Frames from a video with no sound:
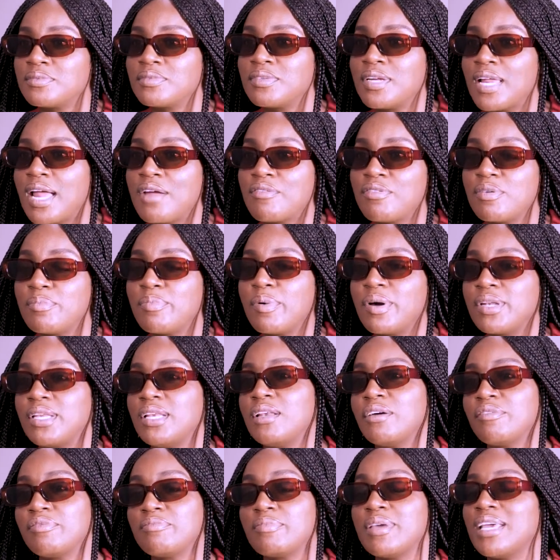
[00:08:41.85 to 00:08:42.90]
everybody
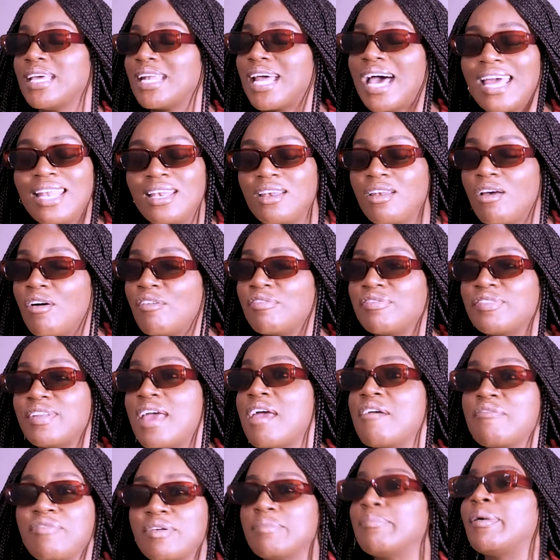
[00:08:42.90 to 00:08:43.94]
loved me, and I loved
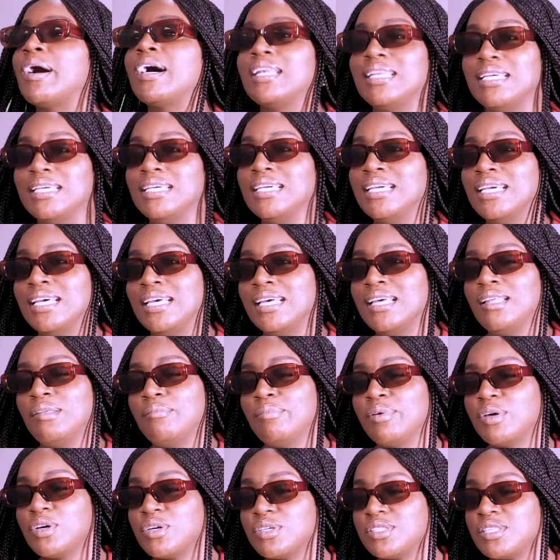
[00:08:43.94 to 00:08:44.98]
everybody
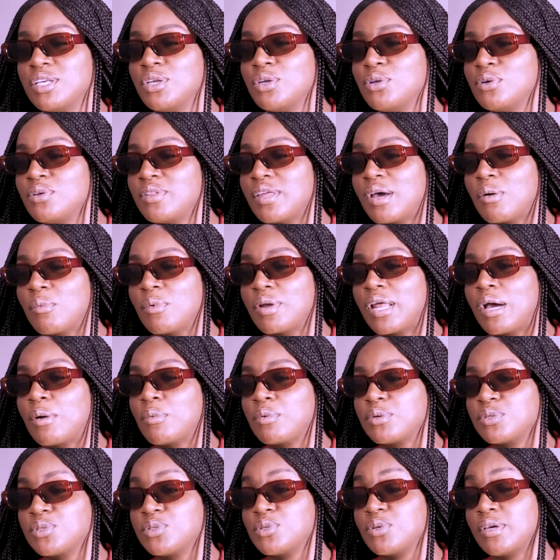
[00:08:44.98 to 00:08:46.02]
because they knew that what I
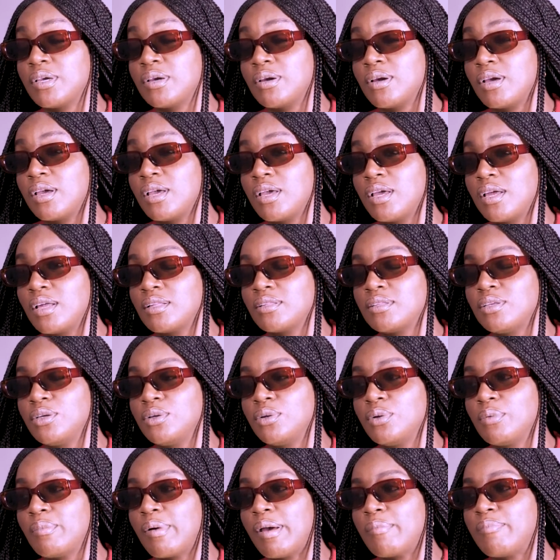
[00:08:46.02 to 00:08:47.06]
was doing,
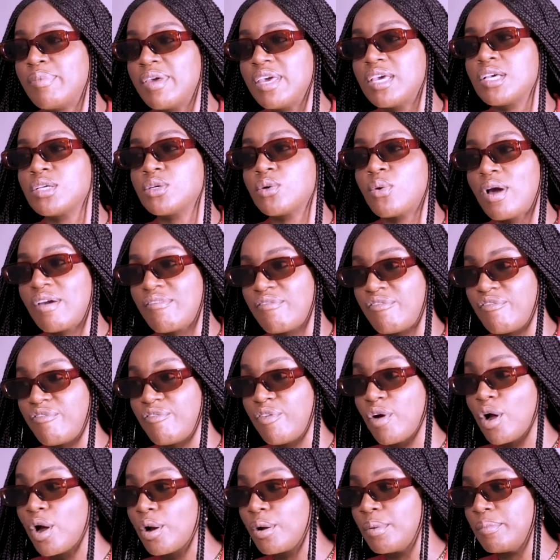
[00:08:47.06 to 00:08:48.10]
by being quite
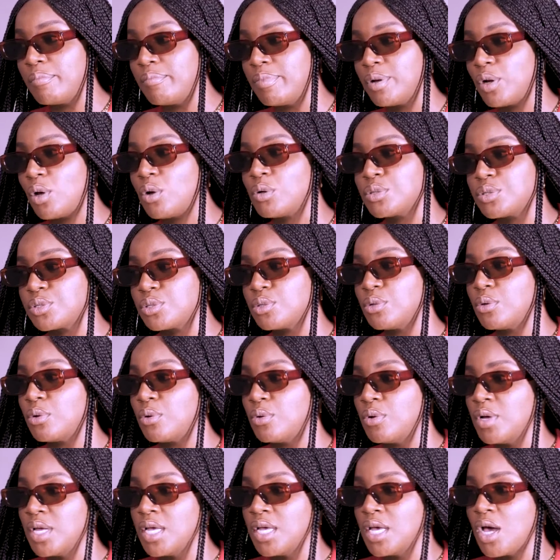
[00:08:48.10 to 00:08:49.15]
firm but also
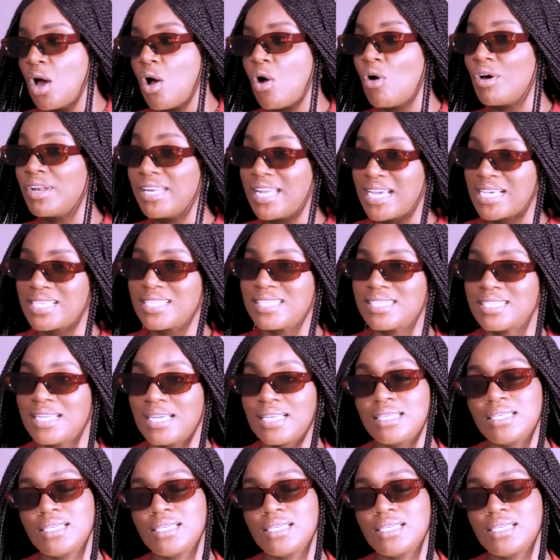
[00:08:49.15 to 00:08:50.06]
honest, and